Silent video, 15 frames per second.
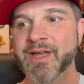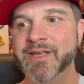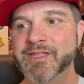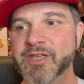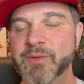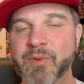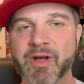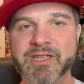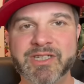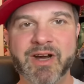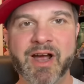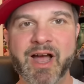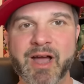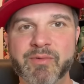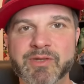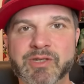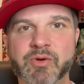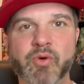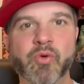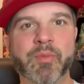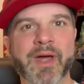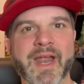So the Monster High was
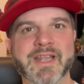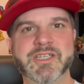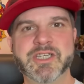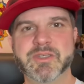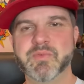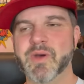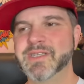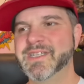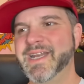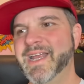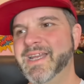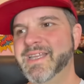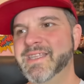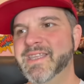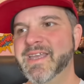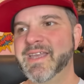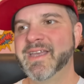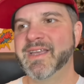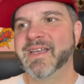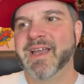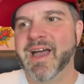cool, but it just wasn't anything